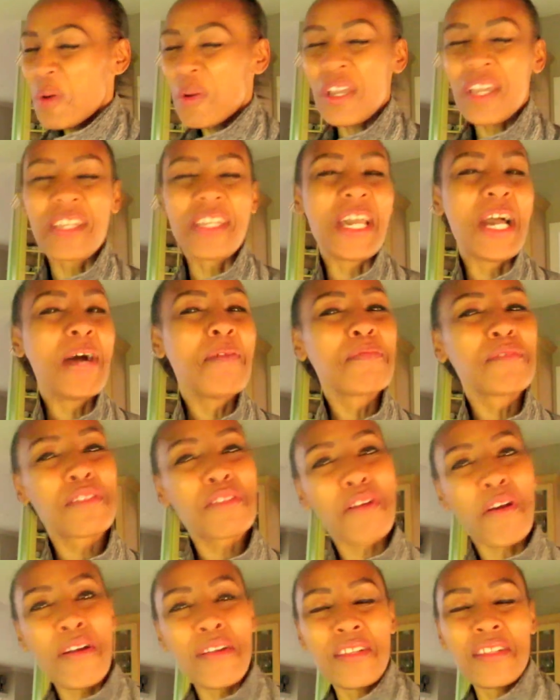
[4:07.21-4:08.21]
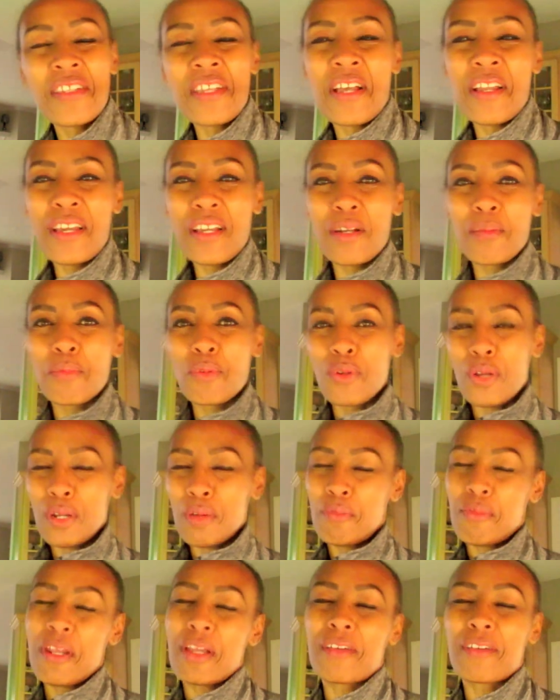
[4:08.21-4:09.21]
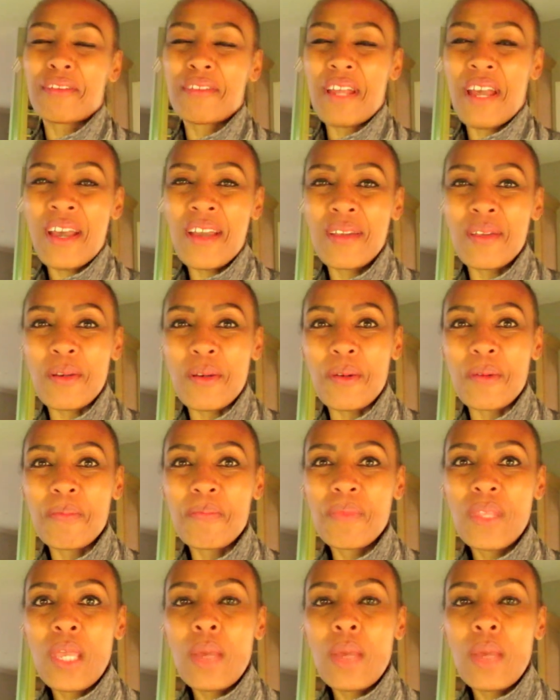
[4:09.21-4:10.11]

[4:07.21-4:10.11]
okay, now I'm starting to sound like a broken record. I know.